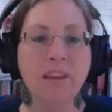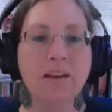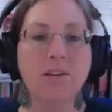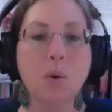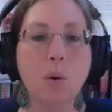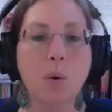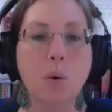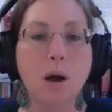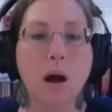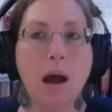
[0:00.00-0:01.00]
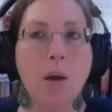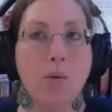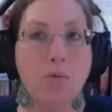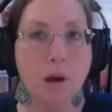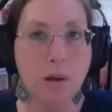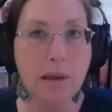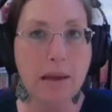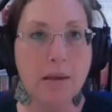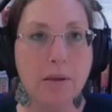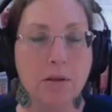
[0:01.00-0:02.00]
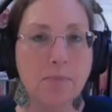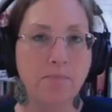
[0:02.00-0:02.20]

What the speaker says: So I would recommend